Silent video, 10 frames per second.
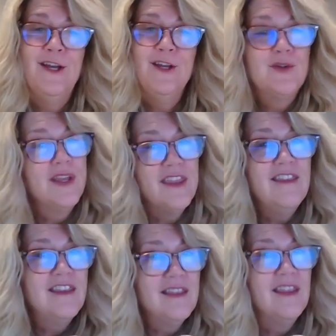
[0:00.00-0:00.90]
So I
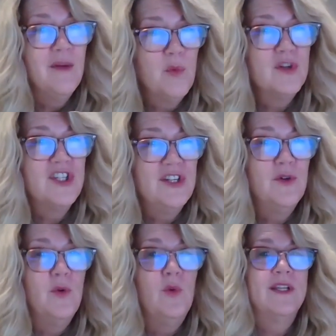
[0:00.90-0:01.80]
think that we're still
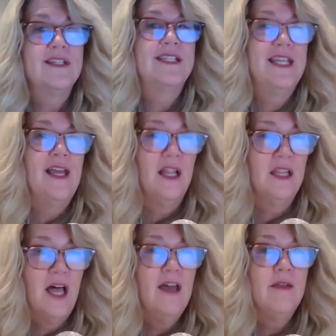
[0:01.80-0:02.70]
going to see a
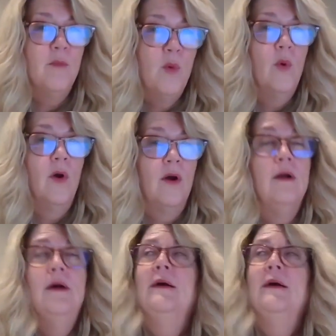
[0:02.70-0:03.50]
lot more